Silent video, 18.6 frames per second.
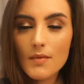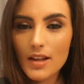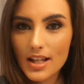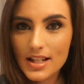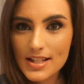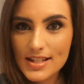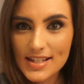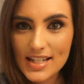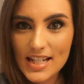
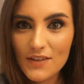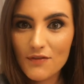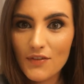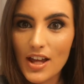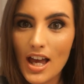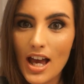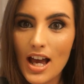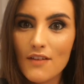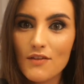and see if
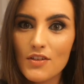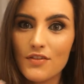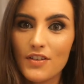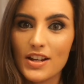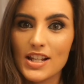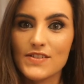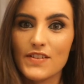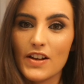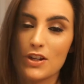they have a
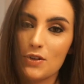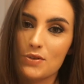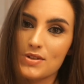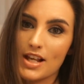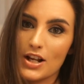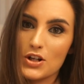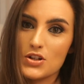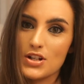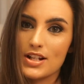Face Value
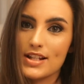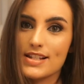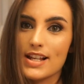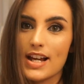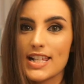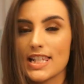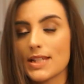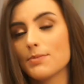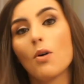section
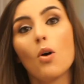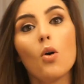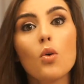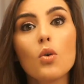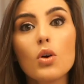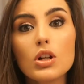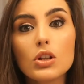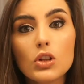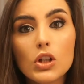inside them,
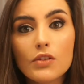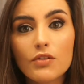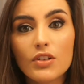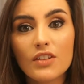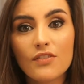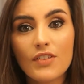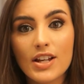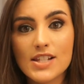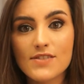or look
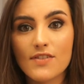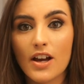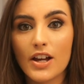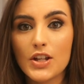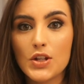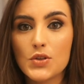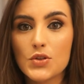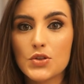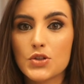for a Face
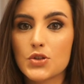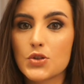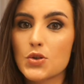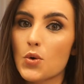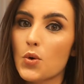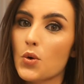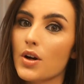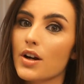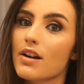Value
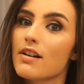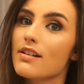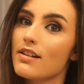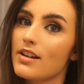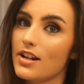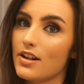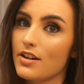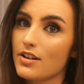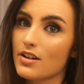store
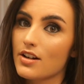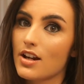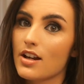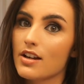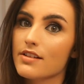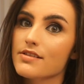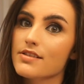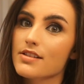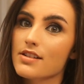near your
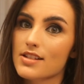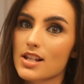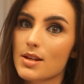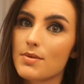house.